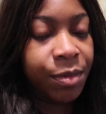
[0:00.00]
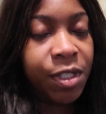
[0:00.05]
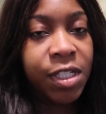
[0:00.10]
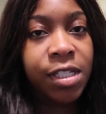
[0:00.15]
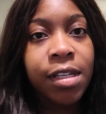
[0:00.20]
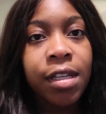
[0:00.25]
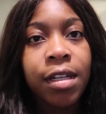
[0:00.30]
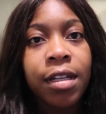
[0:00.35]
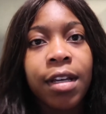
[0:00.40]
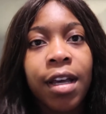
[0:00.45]
I'm
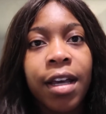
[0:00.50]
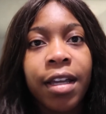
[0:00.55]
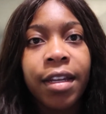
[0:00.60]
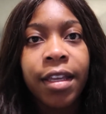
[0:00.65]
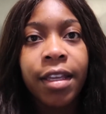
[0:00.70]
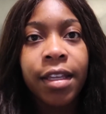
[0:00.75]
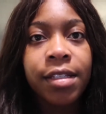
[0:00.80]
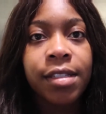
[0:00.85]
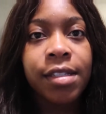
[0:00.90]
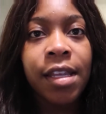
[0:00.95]
just gonna kind
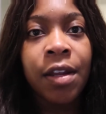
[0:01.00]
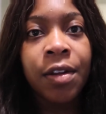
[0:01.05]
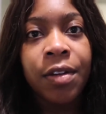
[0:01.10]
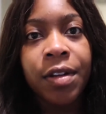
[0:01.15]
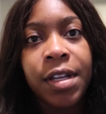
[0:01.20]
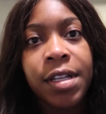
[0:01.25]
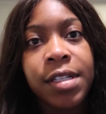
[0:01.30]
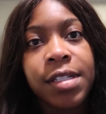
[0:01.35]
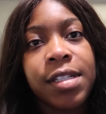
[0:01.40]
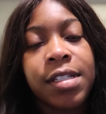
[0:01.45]
of get
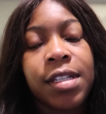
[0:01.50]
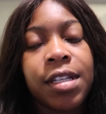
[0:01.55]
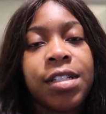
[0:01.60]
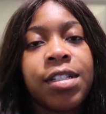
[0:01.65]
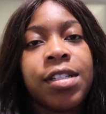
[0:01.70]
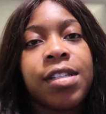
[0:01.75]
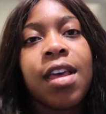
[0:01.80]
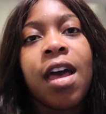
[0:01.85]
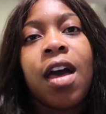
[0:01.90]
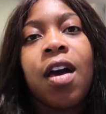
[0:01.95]
settled in since I
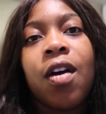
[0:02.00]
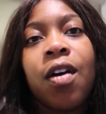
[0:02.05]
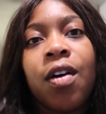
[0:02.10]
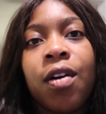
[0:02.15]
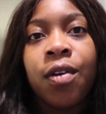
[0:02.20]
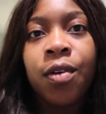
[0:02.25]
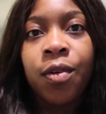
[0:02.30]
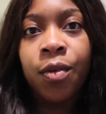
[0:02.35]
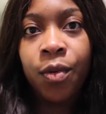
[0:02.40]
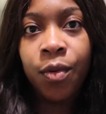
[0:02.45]
just got
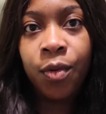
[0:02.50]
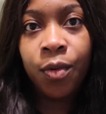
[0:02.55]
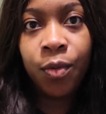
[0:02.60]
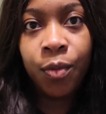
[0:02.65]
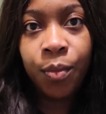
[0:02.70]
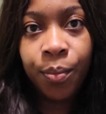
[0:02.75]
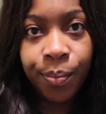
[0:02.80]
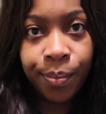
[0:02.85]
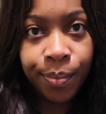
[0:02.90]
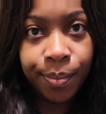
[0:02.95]

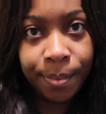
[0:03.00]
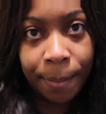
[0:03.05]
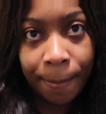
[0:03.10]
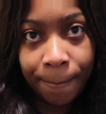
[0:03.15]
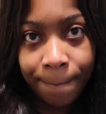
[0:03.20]
home.